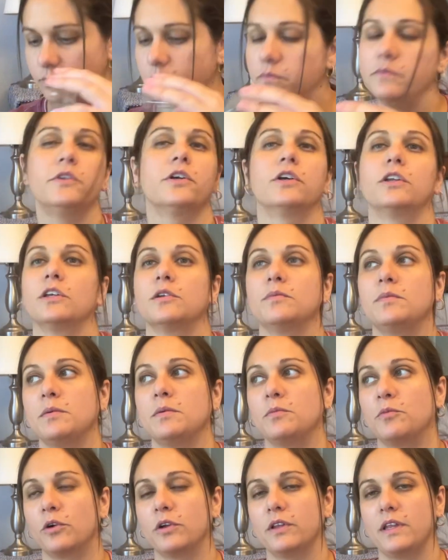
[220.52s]
They're a little bit
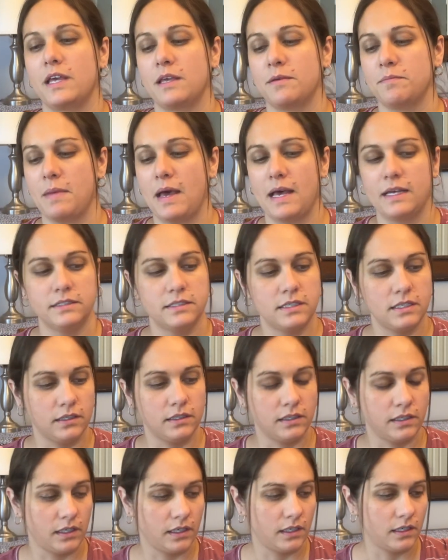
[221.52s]
more like
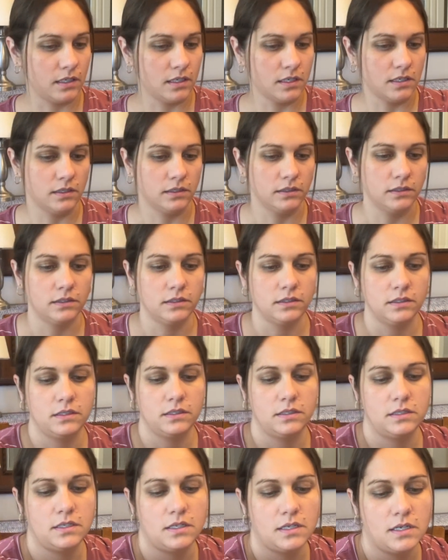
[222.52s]
masculine.
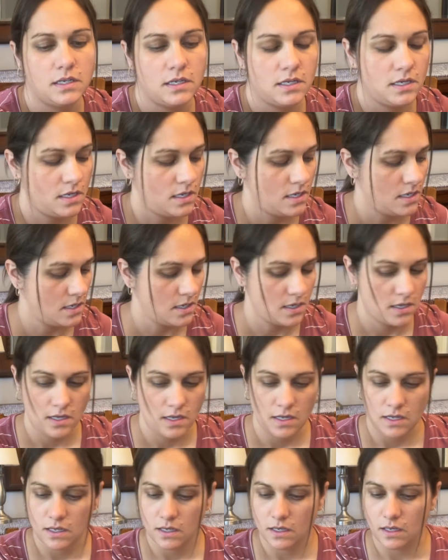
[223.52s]

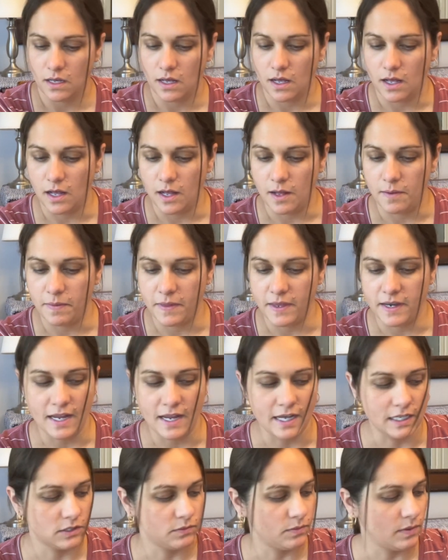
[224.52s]
The
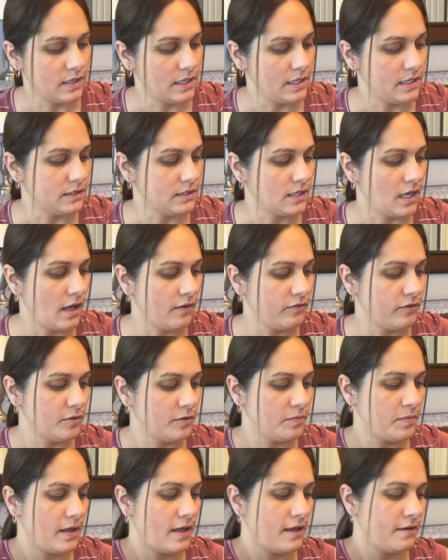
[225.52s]
next one is
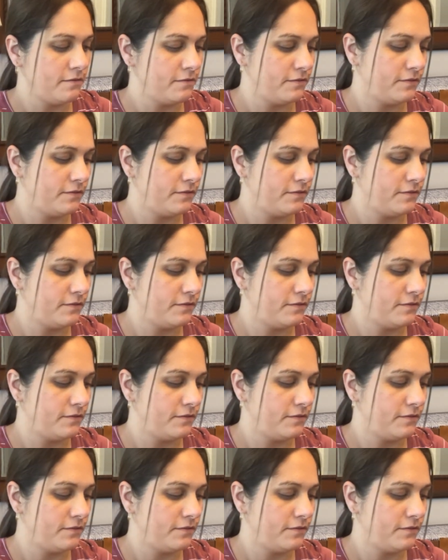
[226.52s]
Hufflepuff.